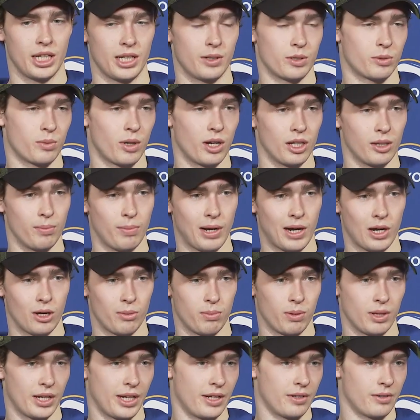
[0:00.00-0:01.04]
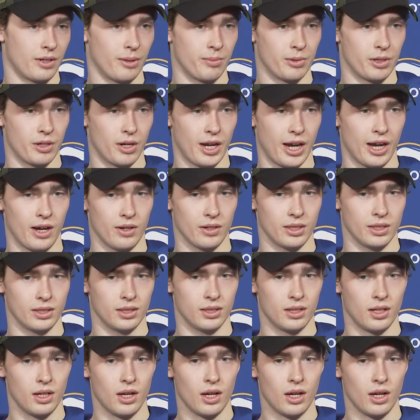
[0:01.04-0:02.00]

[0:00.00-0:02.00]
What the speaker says: There was one on the power play, it rimmed around, and